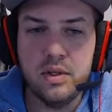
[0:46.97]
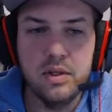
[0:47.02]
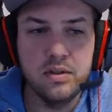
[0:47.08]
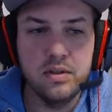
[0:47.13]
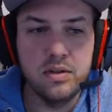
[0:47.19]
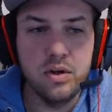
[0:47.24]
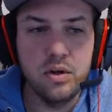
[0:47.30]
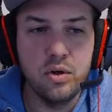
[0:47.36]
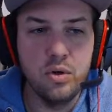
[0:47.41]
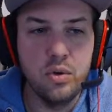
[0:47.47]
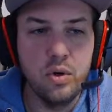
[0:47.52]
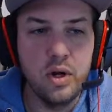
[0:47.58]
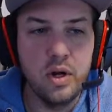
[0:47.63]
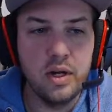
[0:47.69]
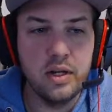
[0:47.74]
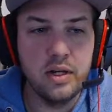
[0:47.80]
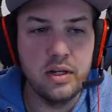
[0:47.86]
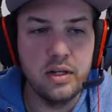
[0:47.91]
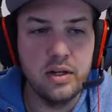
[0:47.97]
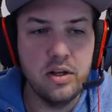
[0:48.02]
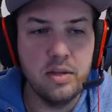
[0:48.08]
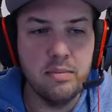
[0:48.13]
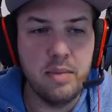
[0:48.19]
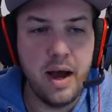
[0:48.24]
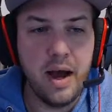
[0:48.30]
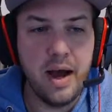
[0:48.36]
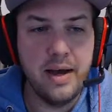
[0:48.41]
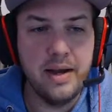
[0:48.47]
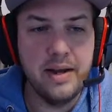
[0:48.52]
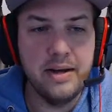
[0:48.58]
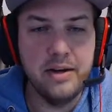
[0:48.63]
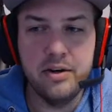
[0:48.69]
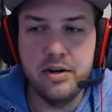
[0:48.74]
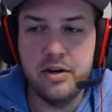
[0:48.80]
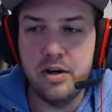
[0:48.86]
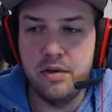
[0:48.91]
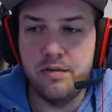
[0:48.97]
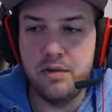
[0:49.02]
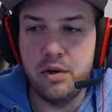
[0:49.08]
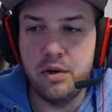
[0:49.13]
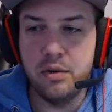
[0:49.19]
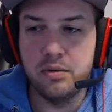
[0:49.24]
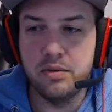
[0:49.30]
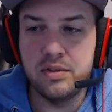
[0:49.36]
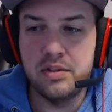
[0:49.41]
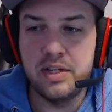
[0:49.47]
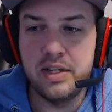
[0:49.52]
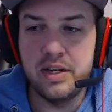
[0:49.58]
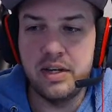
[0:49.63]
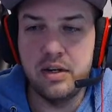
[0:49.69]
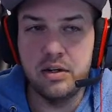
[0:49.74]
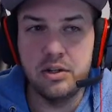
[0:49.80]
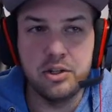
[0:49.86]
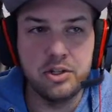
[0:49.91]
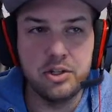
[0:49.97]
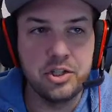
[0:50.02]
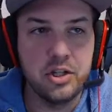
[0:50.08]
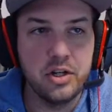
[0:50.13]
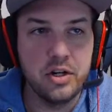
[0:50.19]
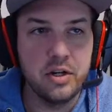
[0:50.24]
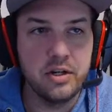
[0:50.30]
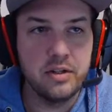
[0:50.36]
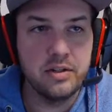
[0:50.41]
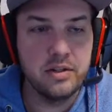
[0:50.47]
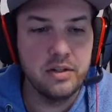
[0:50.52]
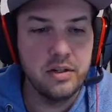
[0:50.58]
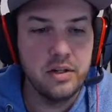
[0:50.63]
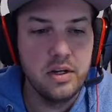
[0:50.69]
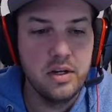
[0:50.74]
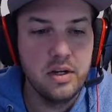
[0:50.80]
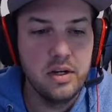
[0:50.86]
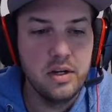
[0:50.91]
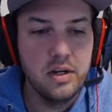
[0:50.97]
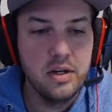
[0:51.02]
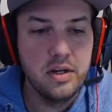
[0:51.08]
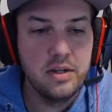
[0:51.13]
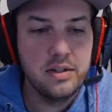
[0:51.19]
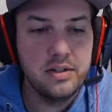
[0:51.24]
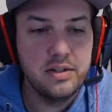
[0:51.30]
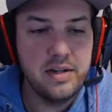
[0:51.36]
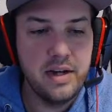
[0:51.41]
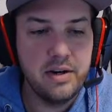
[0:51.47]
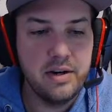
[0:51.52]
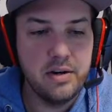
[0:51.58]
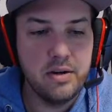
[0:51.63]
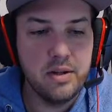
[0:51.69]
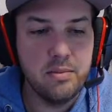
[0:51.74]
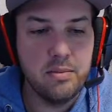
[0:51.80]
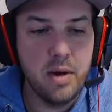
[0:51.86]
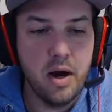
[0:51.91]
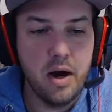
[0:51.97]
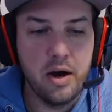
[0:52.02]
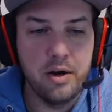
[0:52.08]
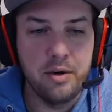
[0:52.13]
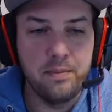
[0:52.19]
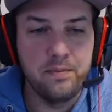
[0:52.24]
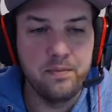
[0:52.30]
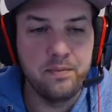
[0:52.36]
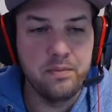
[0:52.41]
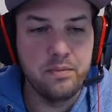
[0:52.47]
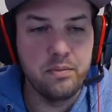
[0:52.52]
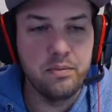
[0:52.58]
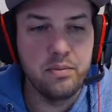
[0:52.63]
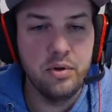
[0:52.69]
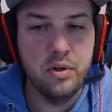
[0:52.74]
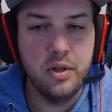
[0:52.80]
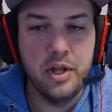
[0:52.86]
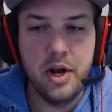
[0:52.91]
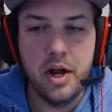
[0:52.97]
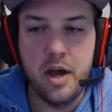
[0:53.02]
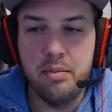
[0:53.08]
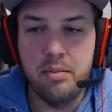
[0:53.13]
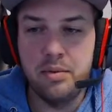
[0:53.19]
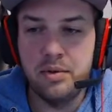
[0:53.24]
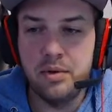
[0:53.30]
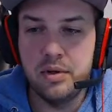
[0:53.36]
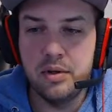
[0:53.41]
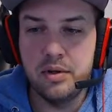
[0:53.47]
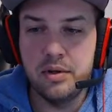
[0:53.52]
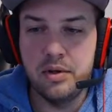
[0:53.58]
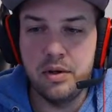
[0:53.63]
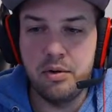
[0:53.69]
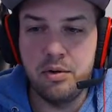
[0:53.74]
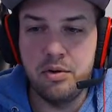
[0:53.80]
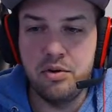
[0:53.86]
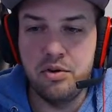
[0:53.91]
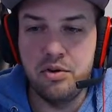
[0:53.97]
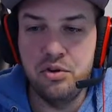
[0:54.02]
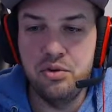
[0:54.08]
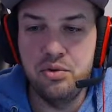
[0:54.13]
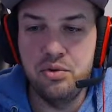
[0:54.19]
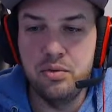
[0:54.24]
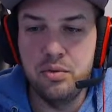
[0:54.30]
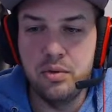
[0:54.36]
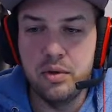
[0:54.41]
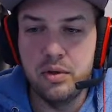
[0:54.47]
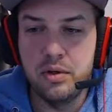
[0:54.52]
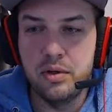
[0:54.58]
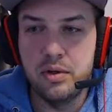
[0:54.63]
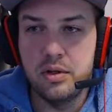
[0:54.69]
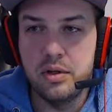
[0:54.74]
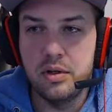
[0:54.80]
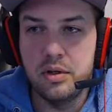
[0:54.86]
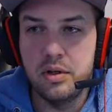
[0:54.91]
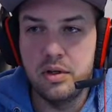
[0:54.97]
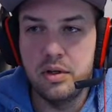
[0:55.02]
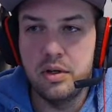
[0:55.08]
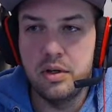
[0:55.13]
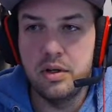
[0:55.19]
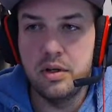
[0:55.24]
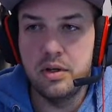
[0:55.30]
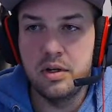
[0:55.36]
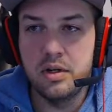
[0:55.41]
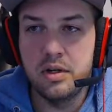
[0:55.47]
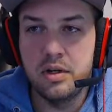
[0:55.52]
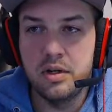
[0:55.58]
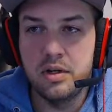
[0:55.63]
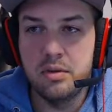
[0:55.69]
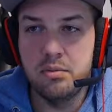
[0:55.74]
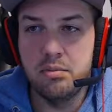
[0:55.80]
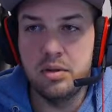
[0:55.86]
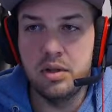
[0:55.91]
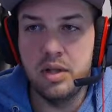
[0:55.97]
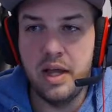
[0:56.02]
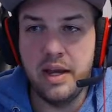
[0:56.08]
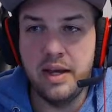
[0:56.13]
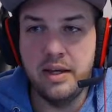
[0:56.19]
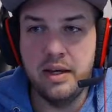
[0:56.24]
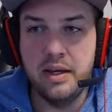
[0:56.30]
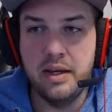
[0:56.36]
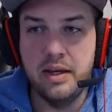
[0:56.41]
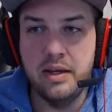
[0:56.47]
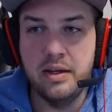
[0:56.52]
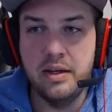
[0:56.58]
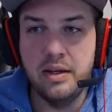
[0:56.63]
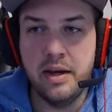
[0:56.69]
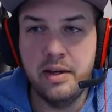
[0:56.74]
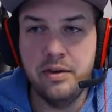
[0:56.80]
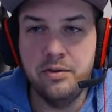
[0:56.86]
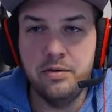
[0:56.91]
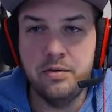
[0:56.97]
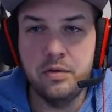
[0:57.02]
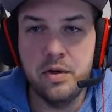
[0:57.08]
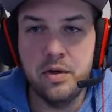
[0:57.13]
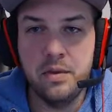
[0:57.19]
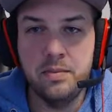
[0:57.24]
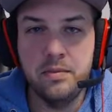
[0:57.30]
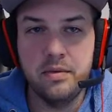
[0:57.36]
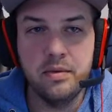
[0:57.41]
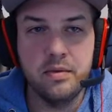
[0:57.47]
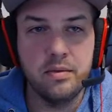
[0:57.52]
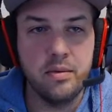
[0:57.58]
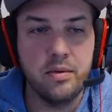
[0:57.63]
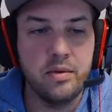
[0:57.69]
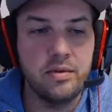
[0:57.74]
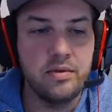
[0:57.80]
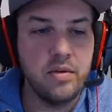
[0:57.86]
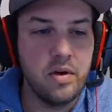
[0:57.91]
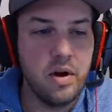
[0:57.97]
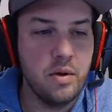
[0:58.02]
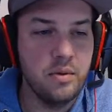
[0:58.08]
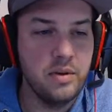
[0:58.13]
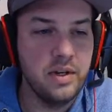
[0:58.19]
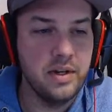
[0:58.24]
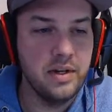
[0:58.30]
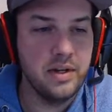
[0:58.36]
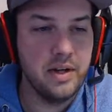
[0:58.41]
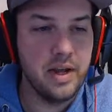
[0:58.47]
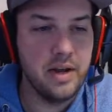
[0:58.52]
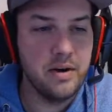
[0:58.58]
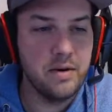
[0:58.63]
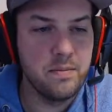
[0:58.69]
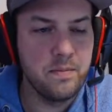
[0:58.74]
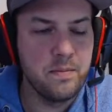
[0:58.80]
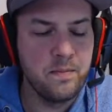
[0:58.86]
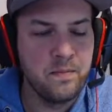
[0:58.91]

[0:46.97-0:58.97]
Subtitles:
So click on the Pine Editor if you don't see it on your chart. It's down here at the bottom. Pull it up, go to New, Blank Indicator Script. We're going to start out with an indicator.